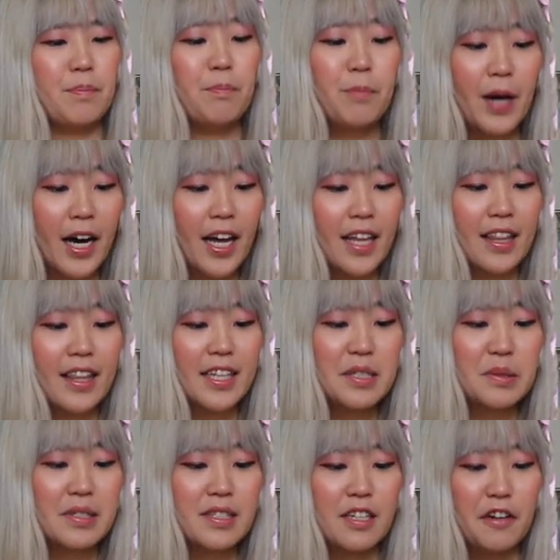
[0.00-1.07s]
But
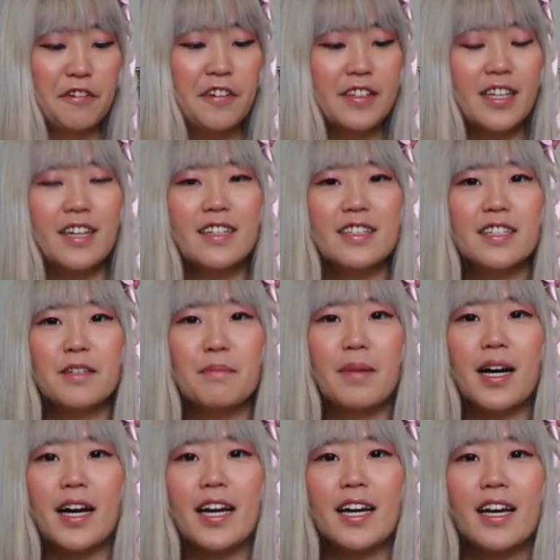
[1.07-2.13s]
this was definitely
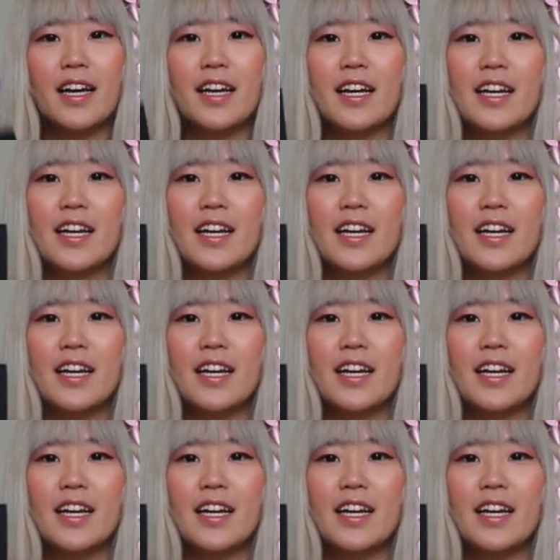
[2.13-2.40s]
my